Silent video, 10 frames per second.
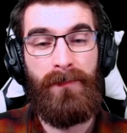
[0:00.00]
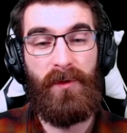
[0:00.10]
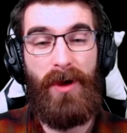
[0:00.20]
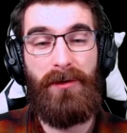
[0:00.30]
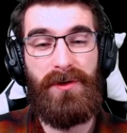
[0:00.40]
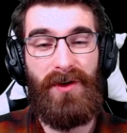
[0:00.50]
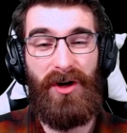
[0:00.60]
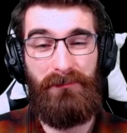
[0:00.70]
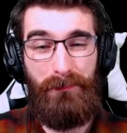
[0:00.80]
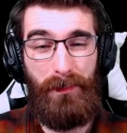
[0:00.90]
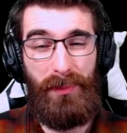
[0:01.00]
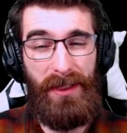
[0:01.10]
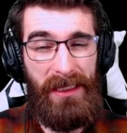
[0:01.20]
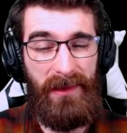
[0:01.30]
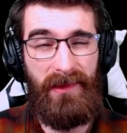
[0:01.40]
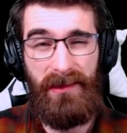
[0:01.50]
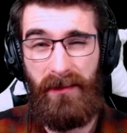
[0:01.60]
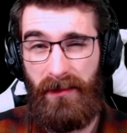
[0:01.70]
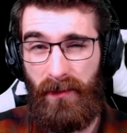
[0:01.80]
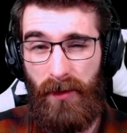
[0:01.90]
Scroungers are
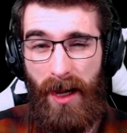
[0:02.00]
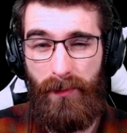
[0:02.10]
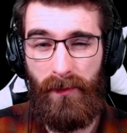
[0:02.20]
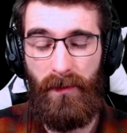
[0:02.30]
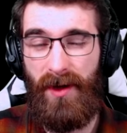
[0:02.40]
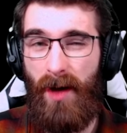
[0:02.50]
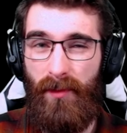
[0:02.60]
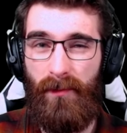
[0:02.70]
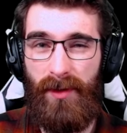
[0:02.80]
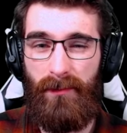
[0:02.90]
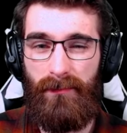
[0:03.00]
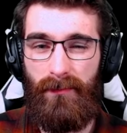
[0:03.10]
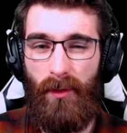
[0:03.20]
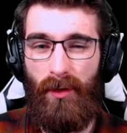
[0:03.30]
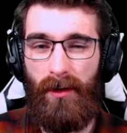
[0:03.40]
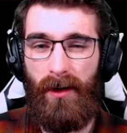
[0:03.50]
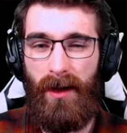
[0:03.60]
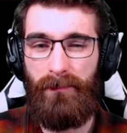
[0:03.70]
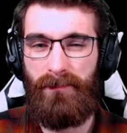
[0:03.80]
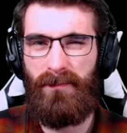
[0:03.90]
basically Scrappers with a couple of bit
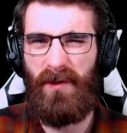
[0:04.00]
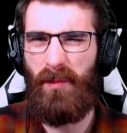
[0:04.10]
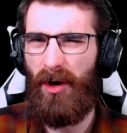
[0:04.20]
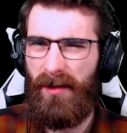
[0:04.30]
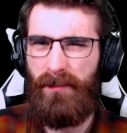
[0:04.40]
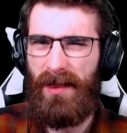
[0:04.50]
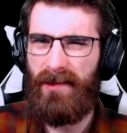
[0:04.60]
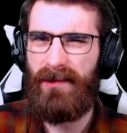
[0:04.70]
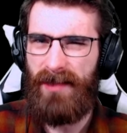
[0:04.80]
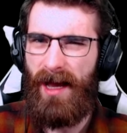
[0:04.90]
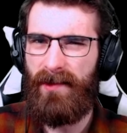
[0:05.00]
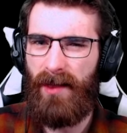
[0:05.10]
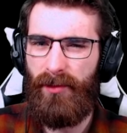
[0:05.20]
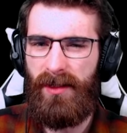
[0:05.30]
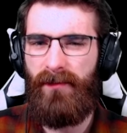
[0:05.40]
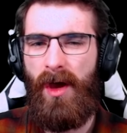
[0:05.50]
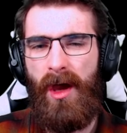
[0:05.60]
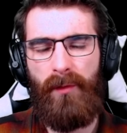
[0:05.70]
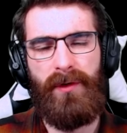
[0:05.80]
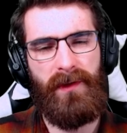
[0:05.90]
more spark-based attacks, I believe,
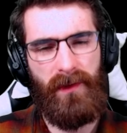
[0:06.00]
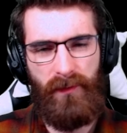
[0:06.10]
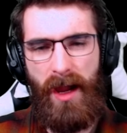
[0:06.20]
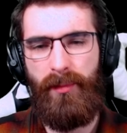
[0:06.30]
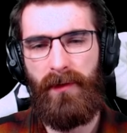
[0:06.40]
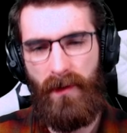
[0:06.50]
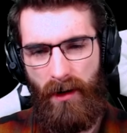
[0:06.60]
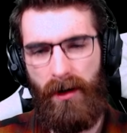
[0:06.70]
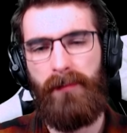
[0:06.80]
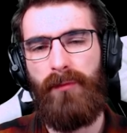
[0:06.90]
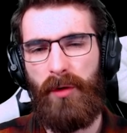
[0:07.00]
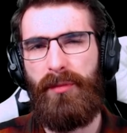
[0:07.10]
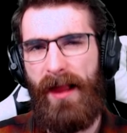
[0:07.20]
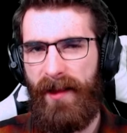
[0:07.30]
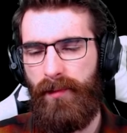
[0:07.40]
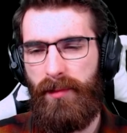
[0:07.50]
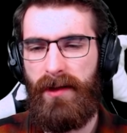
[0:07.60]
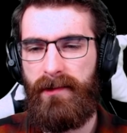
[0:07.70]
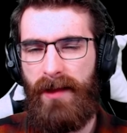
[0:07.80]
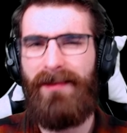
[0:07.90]
whereas the Scrappers are more
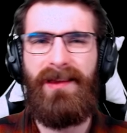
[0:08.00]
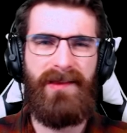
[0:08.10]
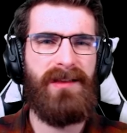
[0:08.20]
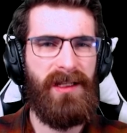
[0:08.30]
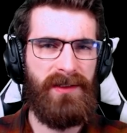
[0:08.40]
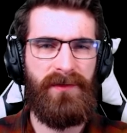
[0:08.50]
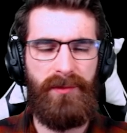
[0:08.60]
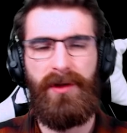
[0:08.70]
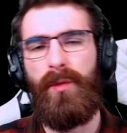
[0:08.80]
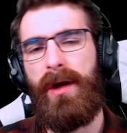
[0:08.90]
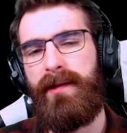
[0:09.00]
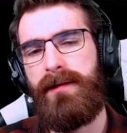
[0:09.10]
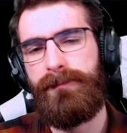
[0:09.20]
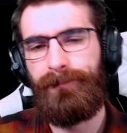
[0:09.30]
plasma-based, at least in Forbidden West.